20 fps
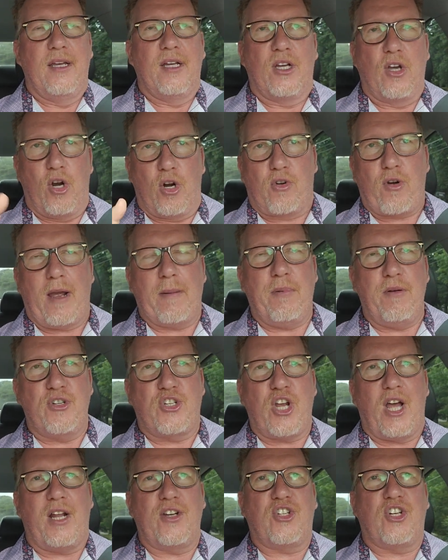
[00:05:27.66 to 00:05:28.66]
Go to Craig
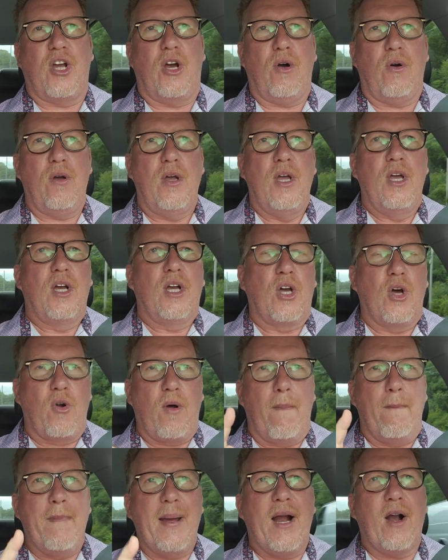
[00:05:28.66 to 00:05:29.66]
Bouchon Show. Go to
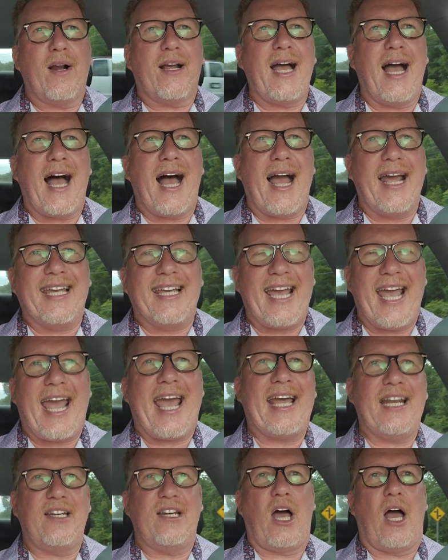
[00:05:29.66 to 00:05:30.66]

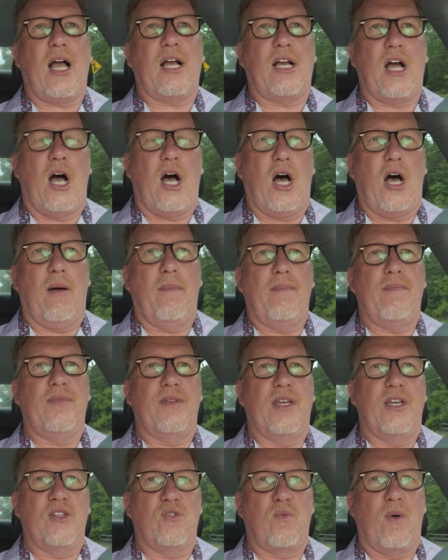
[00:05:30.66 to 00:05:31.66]

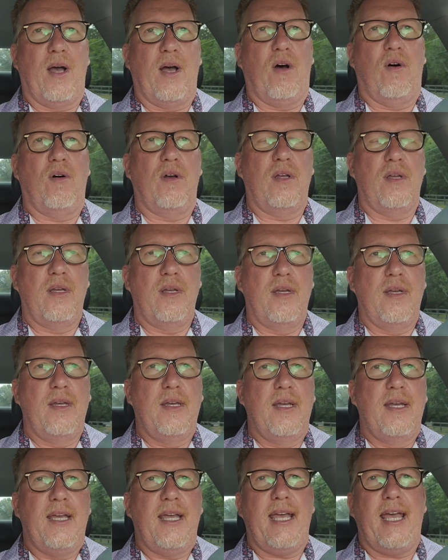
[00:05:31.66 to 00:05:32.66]
AmericaICan.com as well.
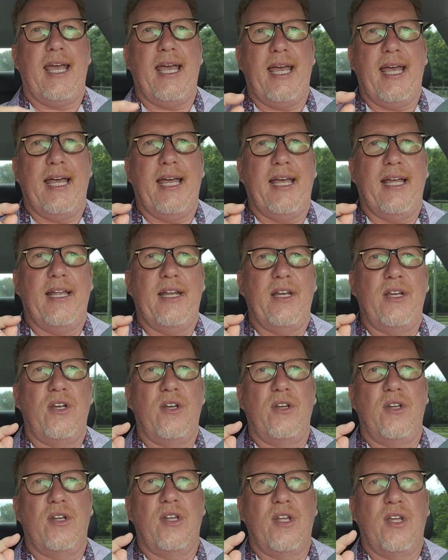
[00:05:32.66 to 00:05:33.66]

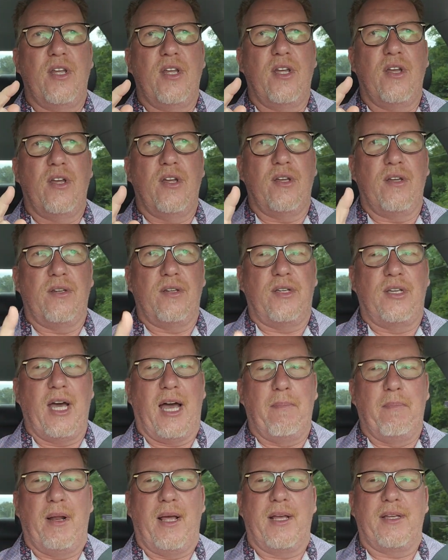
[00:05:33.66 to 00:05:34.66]
And
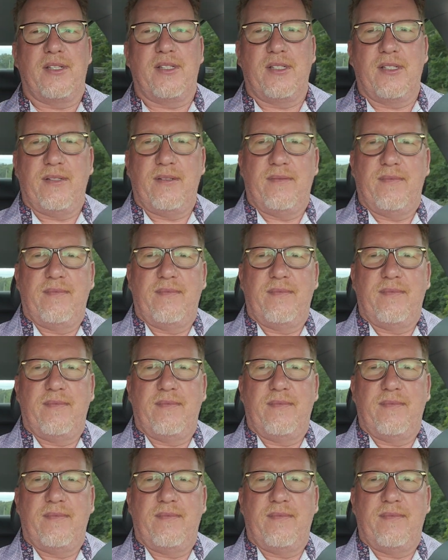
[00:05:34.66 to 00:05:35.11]
God bless.